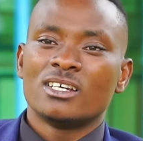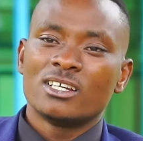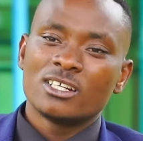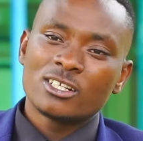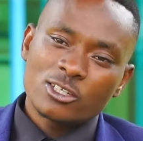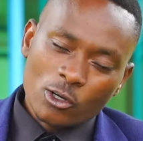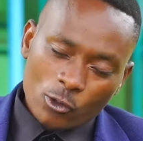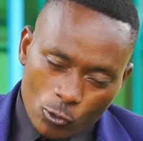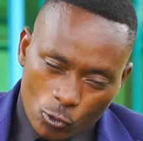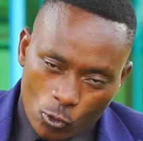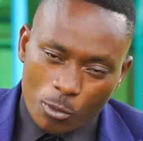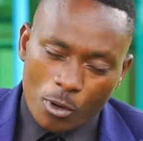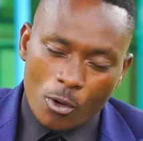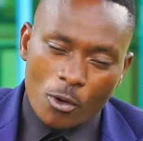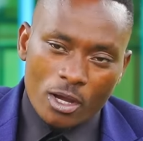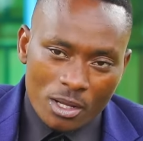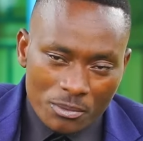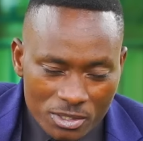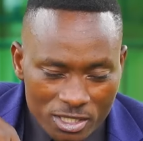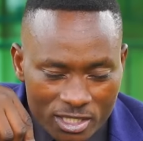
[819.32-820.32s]
rije kuba
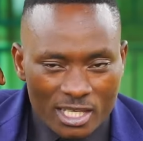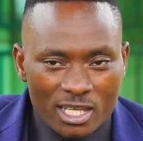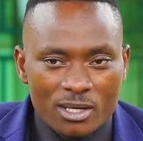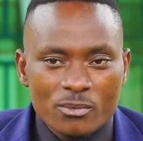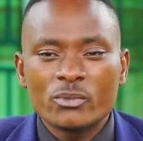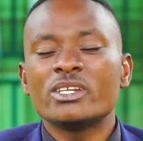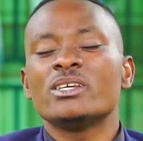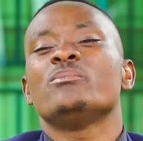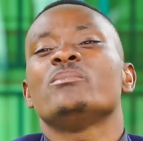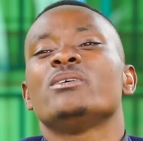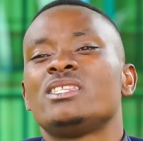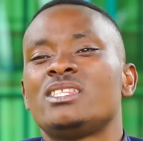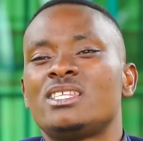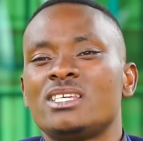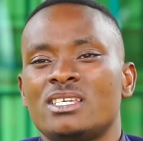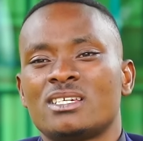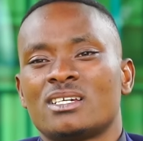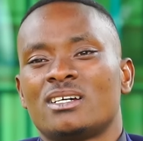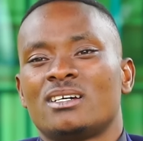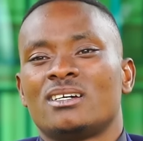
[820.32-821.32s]
warabizanye muri
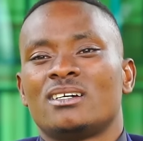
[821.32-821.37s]
media